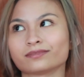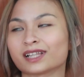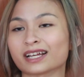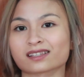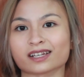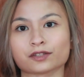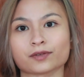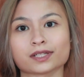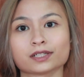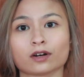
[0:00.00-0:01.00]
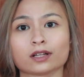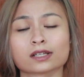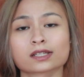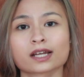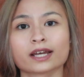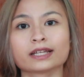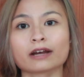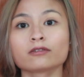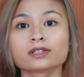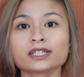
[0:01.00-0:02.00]
let's say $20, they're
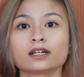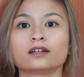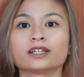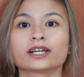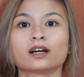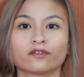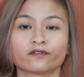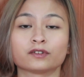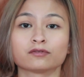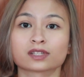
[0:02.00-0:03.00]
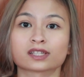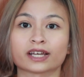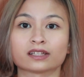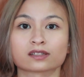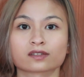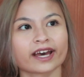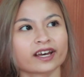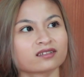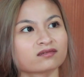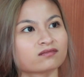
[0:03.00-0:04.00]
only earning a few cents.
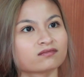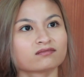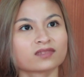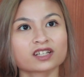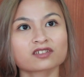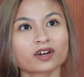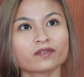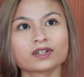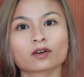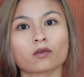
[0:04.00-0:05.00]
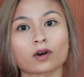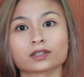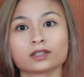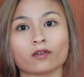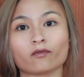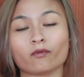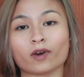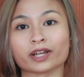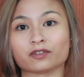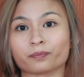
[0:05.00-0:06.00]
And it's not even a quarter of
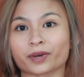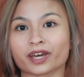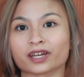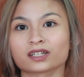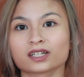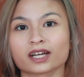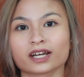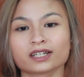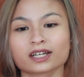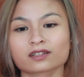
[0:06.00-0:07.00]
what you paid. And